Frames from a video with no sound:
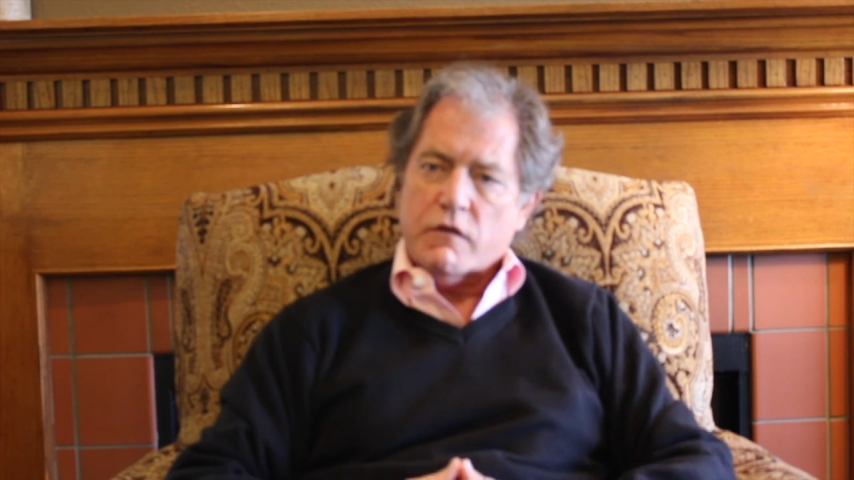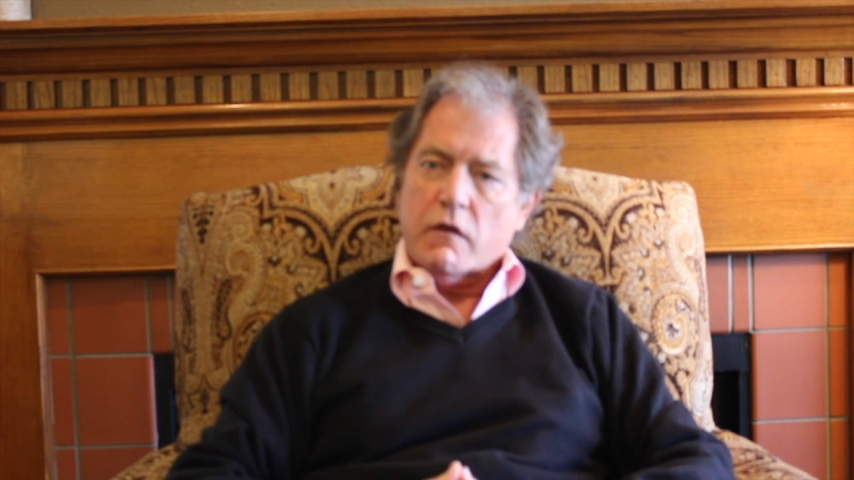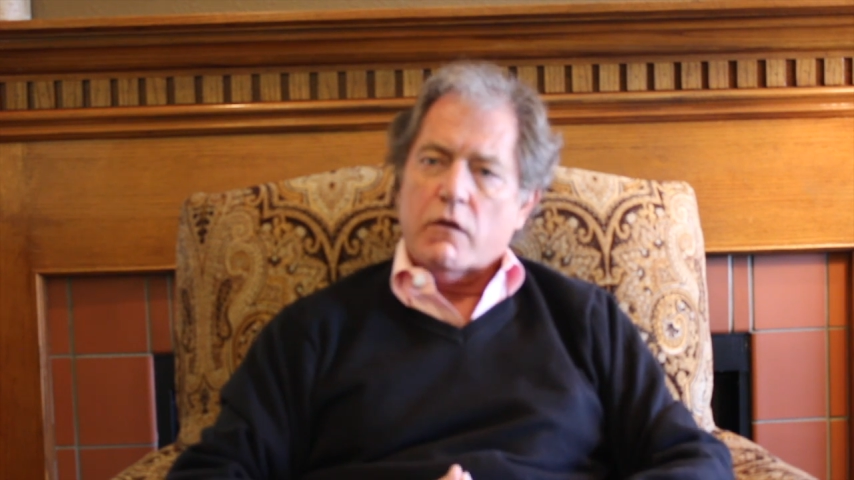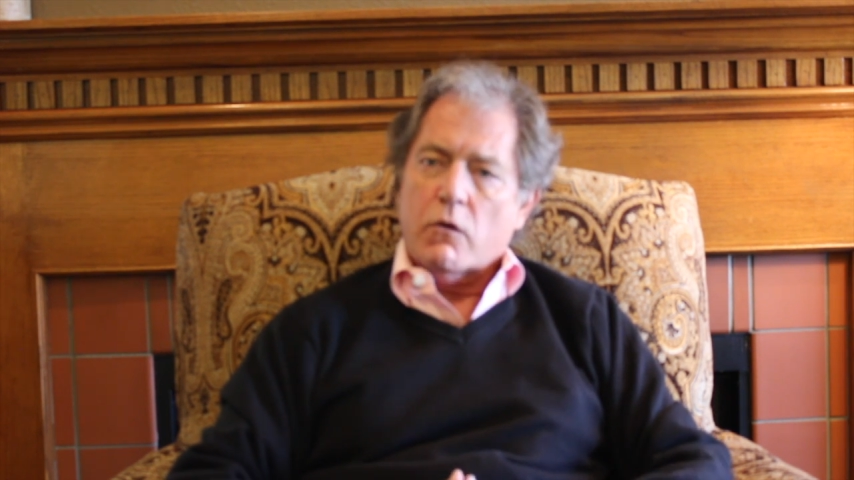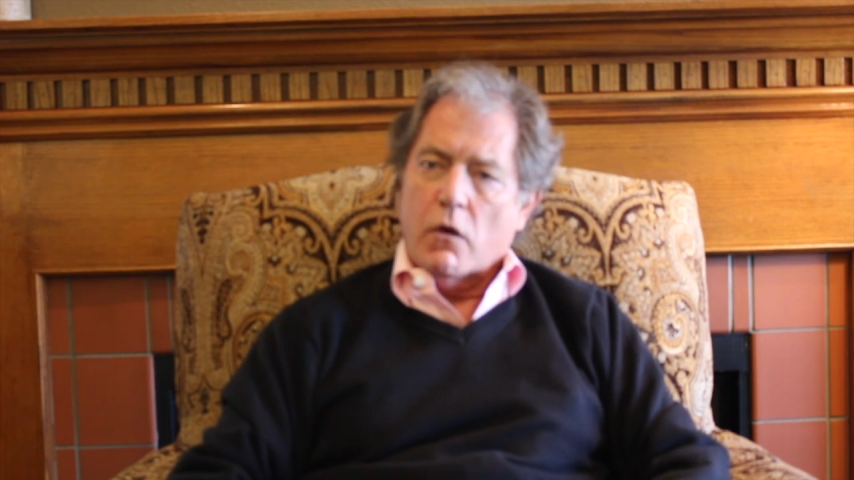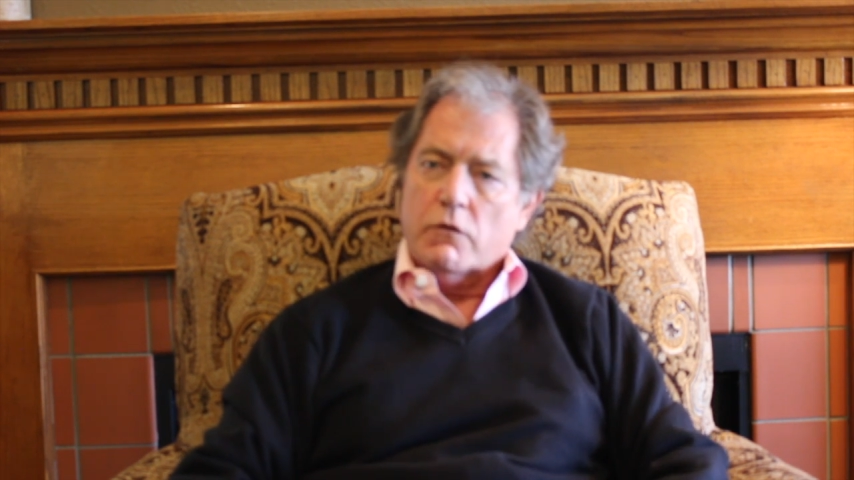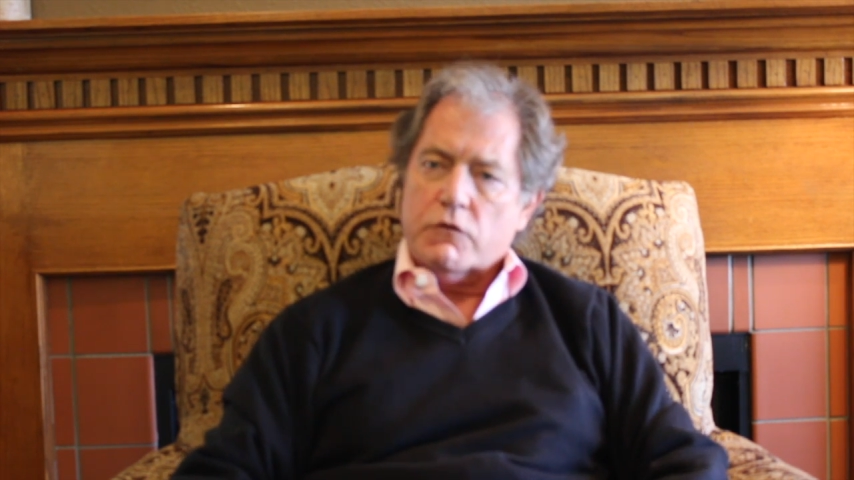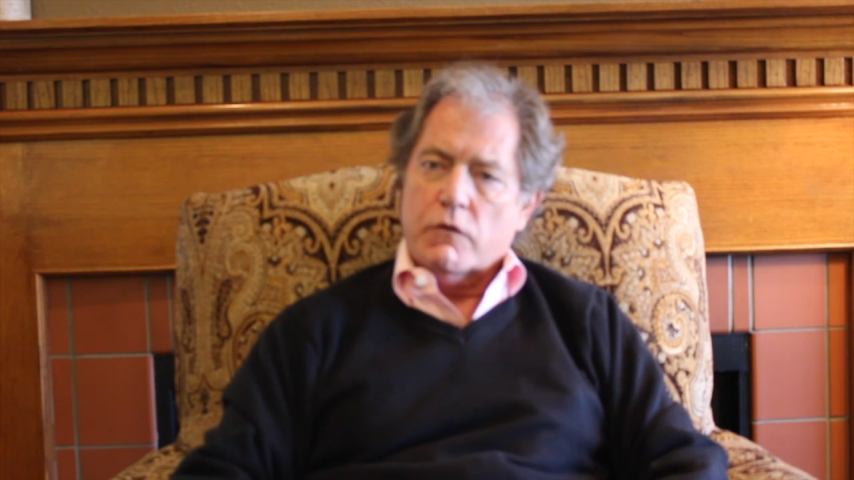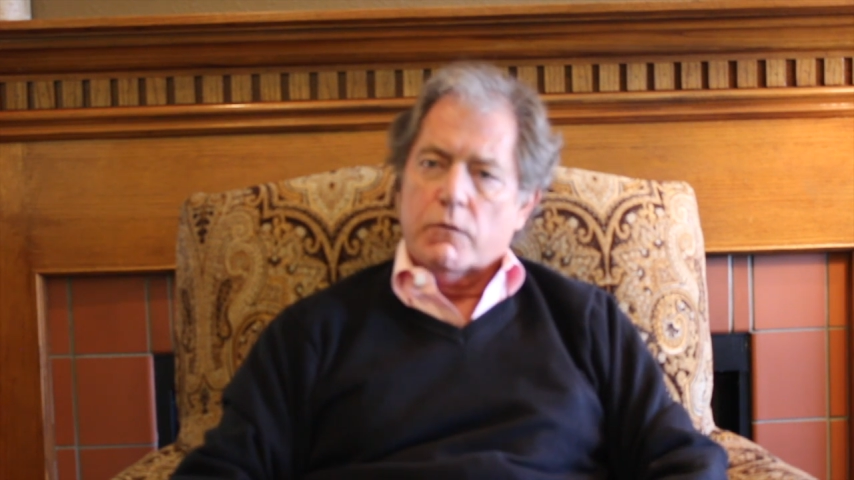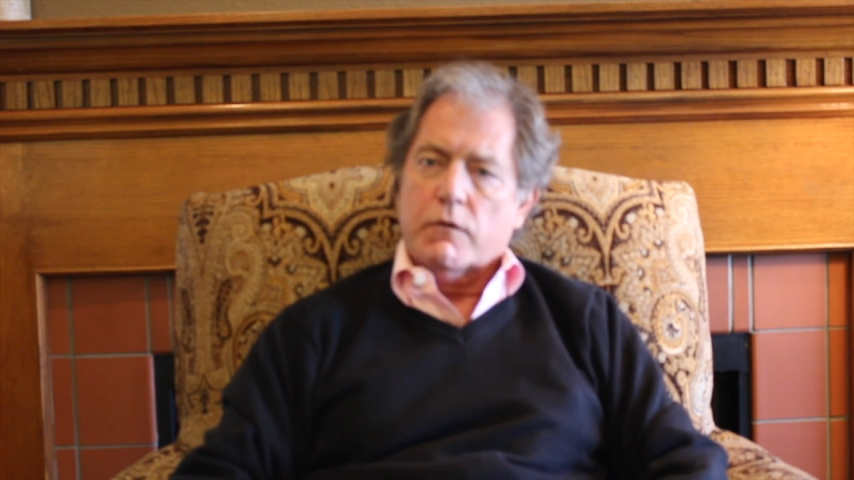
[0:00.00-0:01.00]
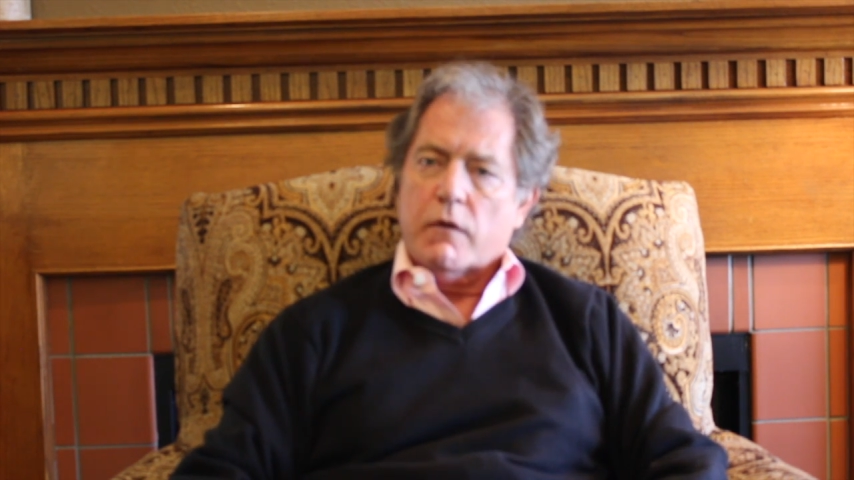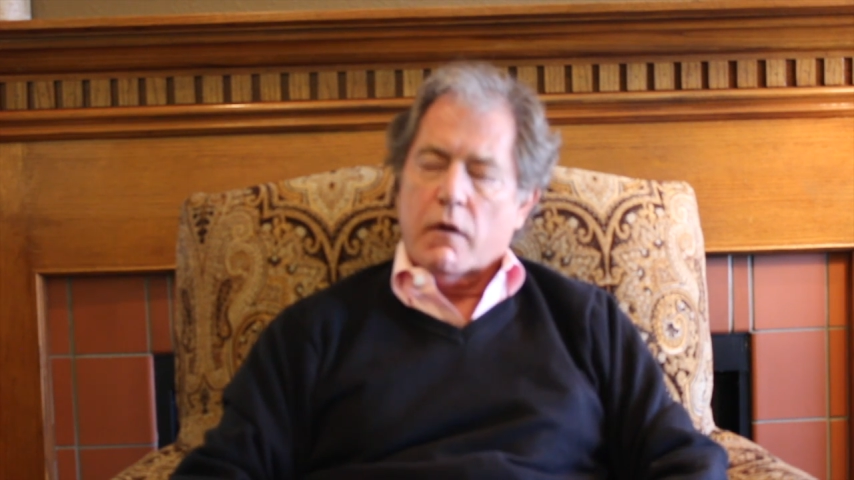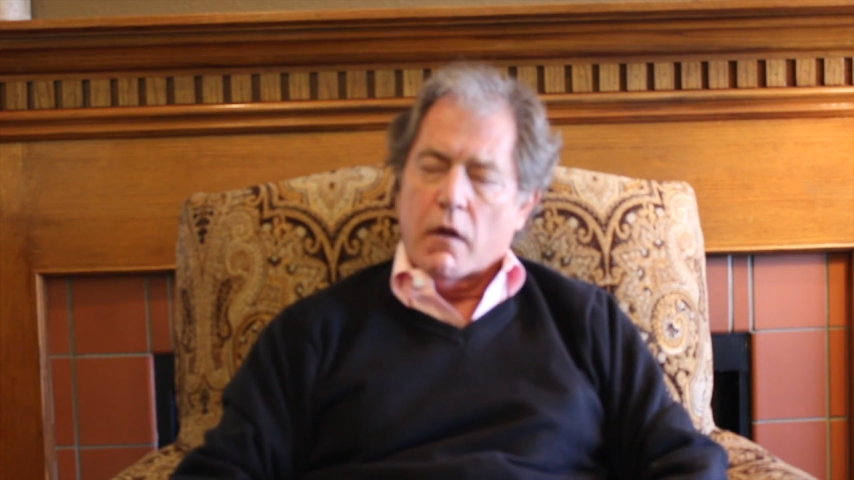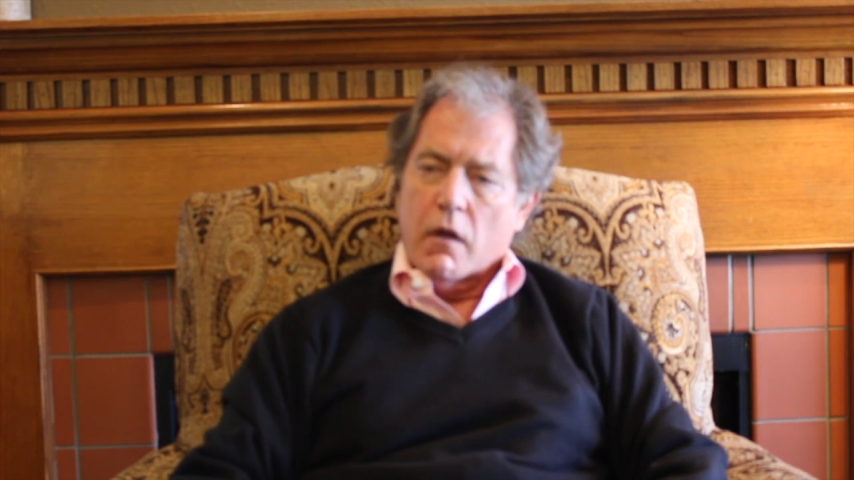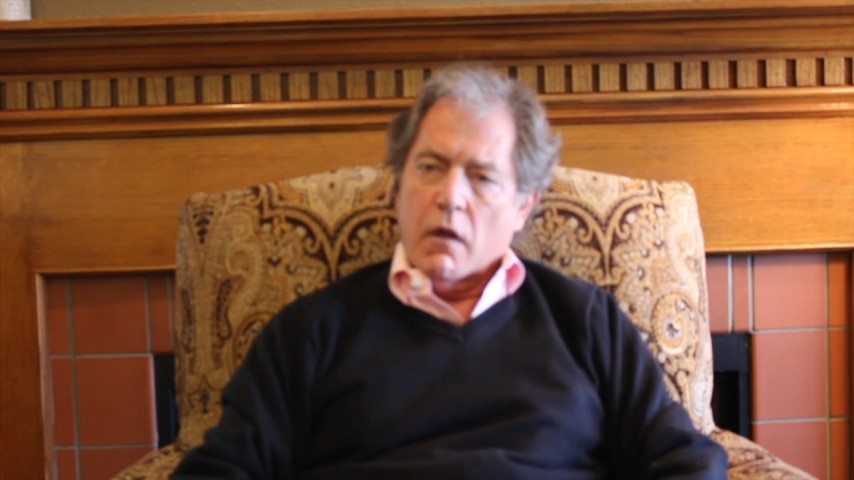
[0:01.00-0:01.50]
say that all children